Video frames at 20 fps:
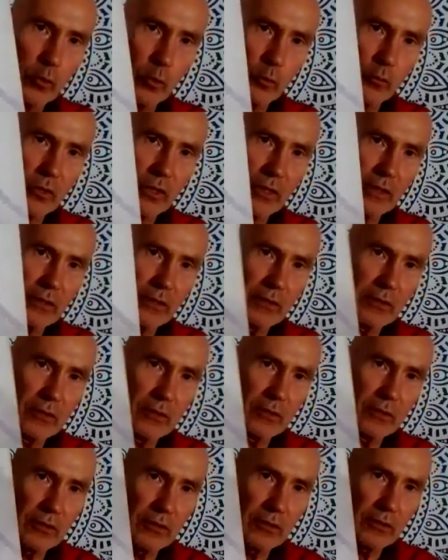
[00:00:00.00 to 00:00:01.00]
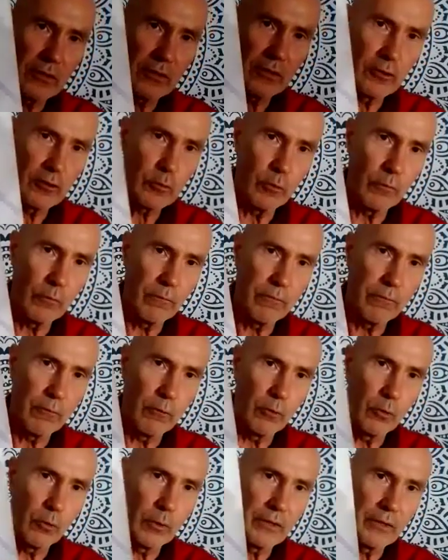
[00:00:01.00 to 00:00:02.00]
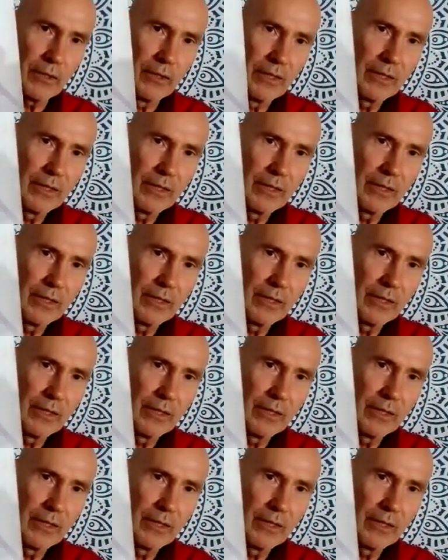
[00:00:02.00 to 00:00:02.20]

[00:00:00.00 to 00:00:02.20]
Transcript: called the interstitial fluid